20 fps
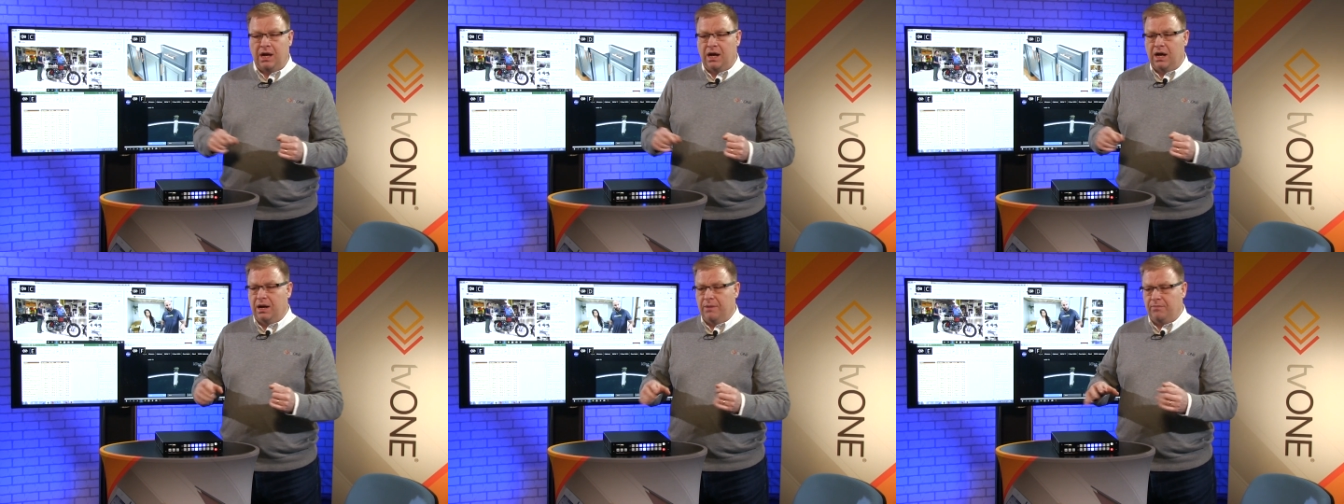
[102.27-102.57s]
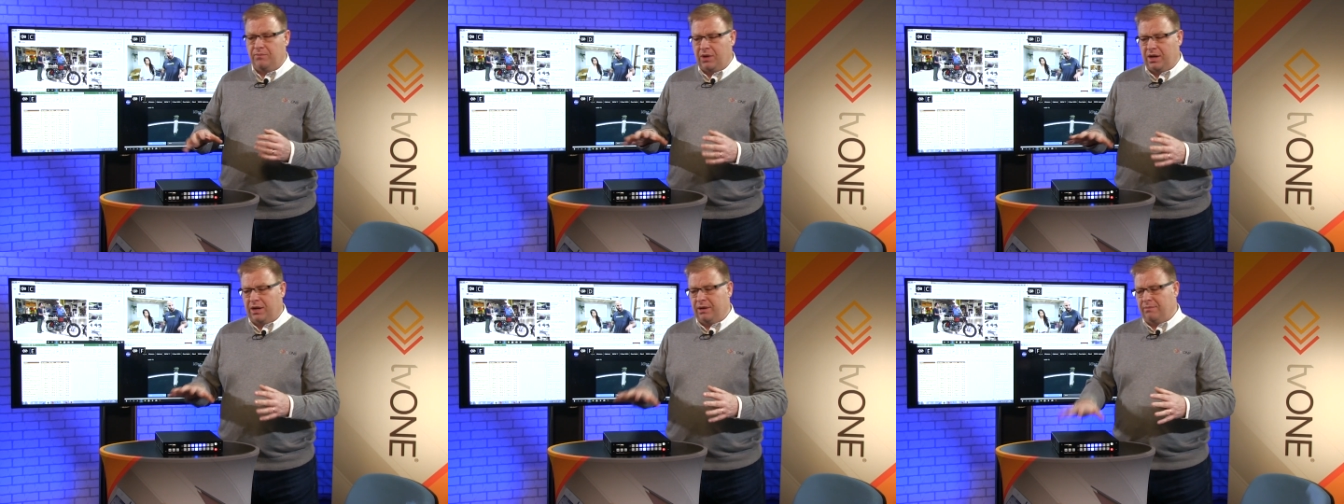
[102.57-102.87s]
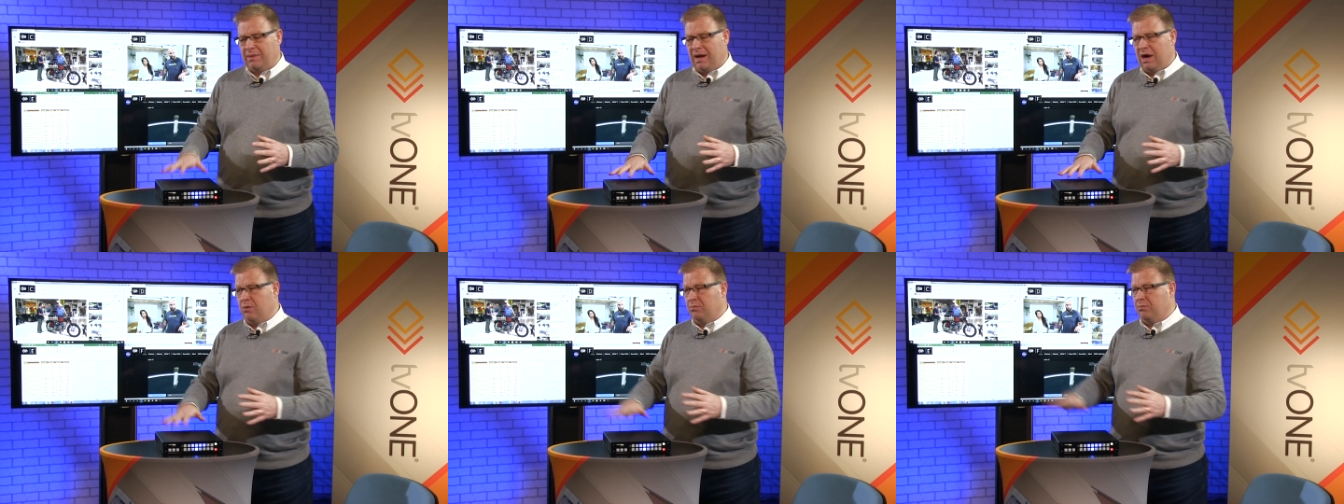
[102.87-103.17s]
Um, and
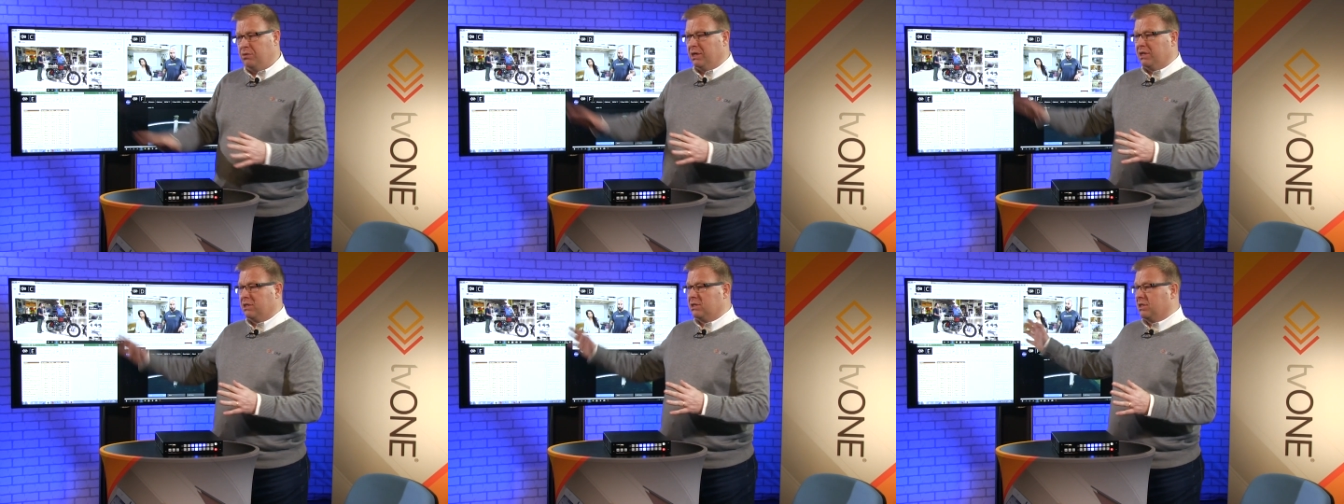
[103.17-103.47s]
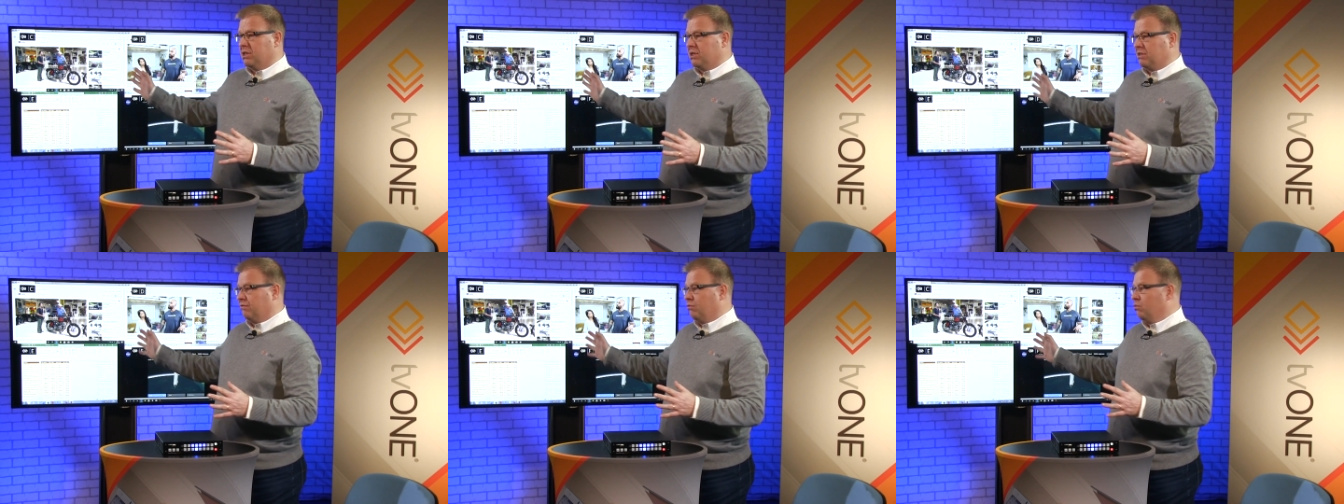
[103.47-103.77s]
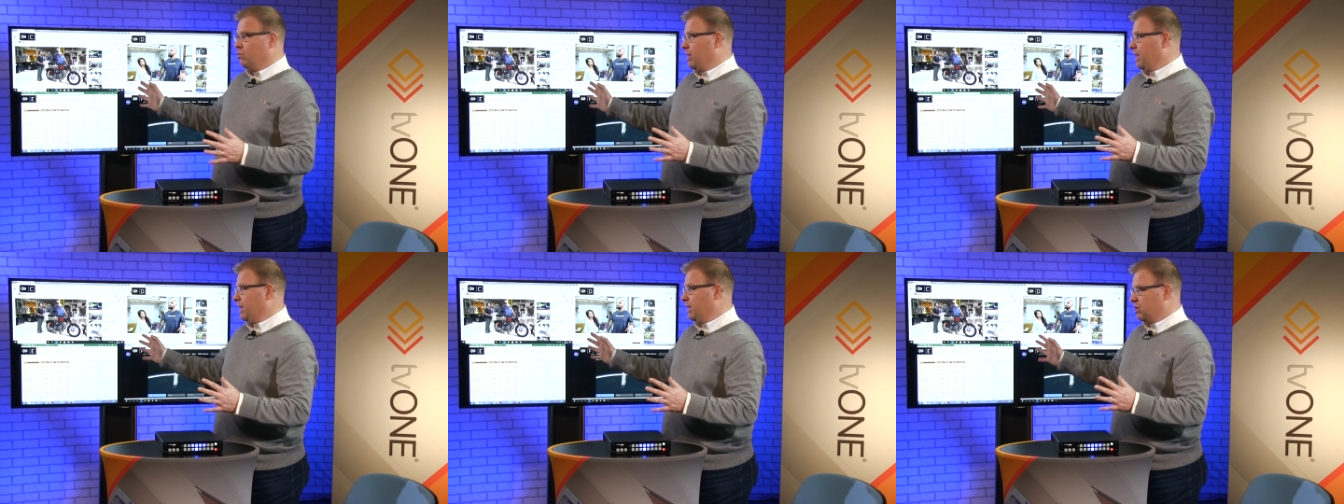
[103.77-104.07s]
I'm outputting to this
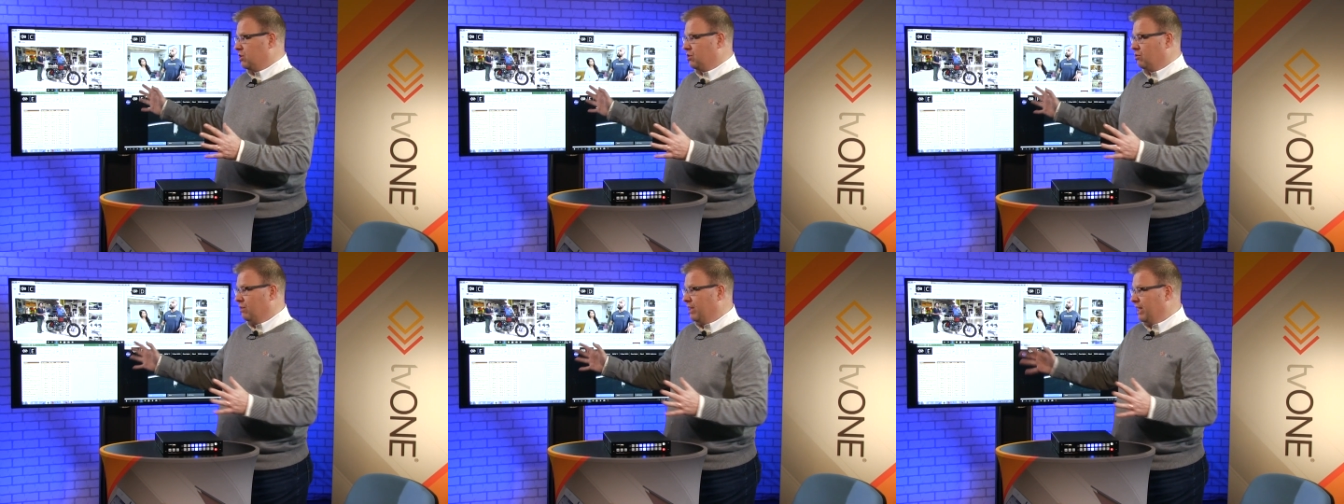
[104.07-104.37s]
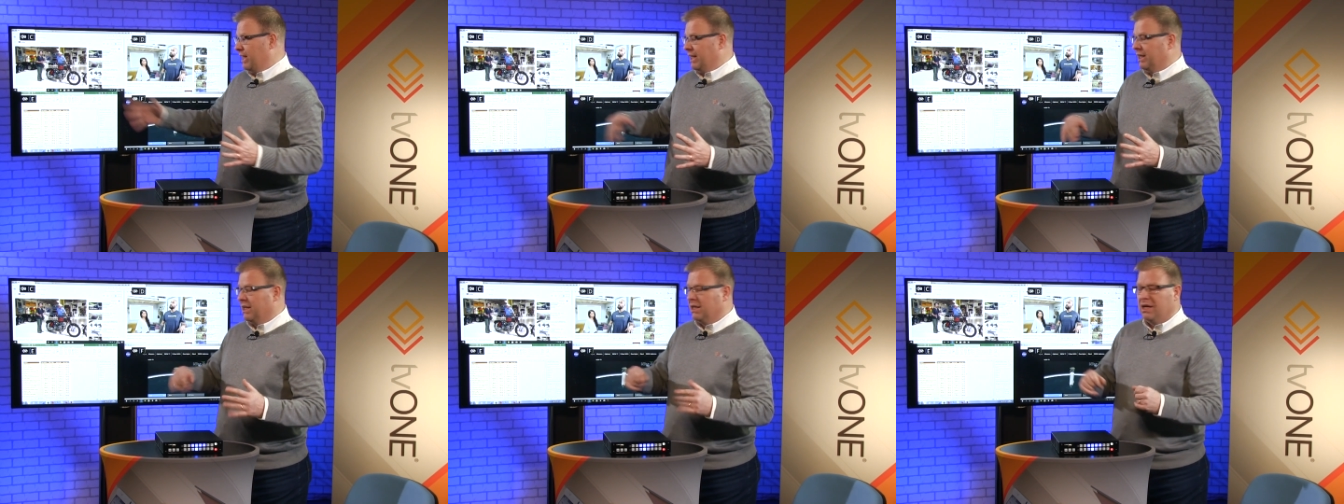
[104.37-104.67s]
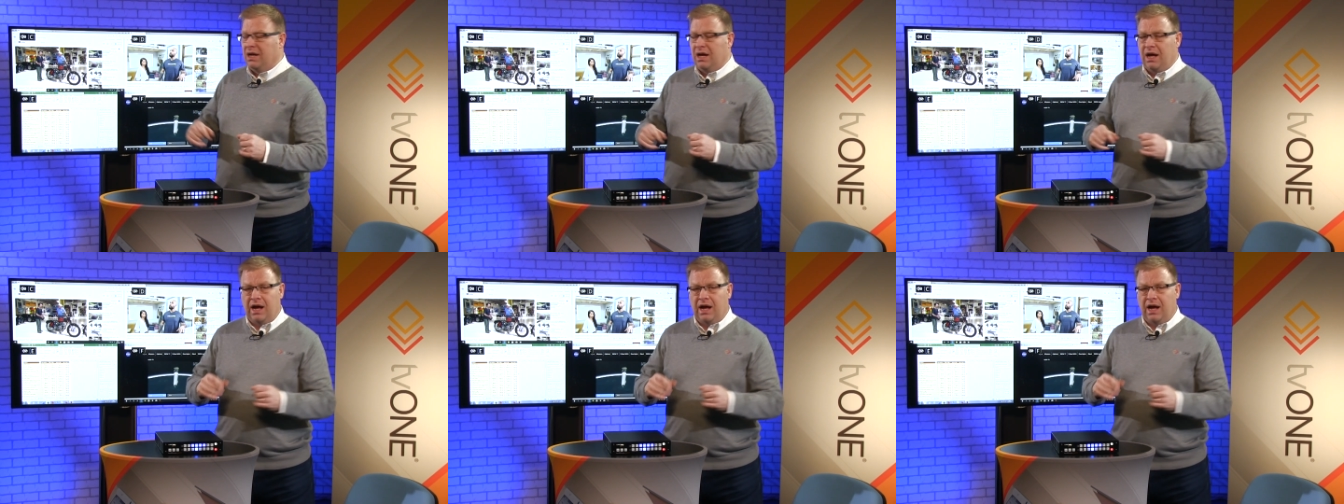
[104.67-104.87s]
4K screen,